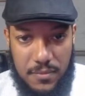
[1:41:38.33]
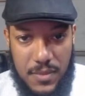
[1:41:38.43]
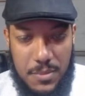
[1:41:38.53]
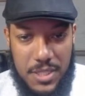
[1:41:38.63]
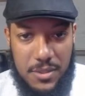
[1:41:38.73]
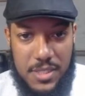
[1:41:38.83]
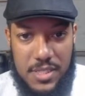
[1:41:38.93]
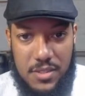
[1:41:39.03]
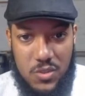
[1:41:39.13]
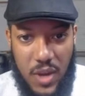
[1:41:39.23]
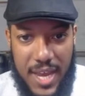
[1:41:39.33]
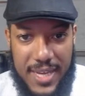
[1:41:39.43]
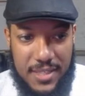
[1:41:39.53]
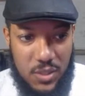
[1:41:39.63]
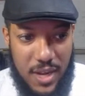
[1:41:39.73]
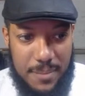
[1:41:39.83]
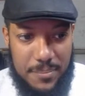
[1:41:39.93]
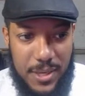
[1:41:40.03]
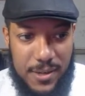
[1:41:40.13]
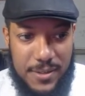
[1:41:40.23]
but you can just drag the crop
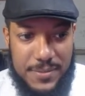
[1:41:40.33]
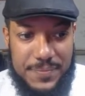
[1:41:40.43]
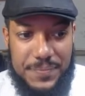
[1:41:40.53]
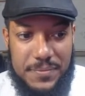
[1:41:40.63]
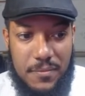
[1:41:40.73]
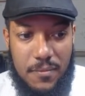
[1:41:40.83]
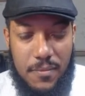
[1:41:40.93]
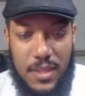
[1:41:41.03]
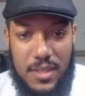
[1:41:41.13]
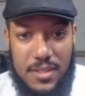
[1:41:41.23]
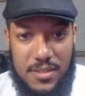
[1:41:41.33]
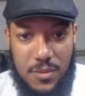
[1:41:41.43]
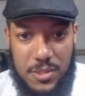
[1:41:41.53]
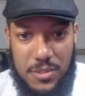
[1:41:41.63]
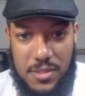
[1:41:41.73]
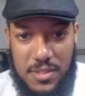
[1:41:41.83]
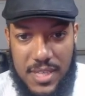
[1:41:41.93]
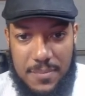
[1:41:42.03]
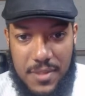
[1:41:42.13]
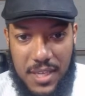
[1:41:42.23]
bar. And so we'll do the
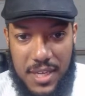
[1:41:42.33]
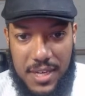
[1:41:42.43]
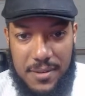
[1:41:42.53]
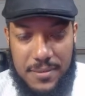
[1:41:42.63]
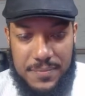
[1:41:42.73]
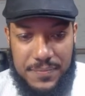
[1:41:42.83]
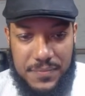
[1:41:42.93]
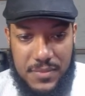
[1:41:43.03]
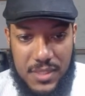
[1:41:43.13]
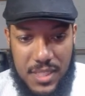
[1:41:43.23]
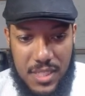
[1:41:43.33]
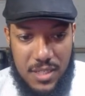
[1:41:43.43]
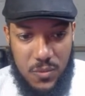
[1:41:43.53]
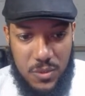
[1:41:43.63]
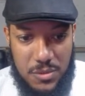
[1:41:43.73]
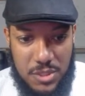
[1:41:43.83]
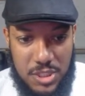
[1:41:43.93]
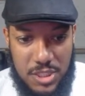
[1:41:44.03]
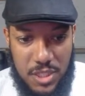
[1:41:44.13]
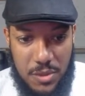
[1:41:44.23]
same thing here. We'll
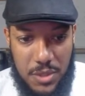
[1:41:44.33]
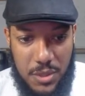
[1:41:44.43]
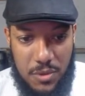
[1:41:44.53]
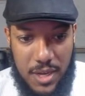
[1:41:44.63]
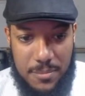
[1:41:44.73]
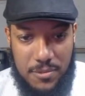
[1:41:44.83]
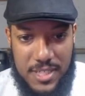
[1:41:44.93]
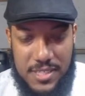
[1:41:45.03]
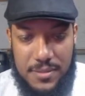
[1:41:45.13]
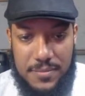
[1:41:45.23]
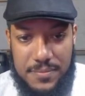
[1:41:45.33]
show the crop region,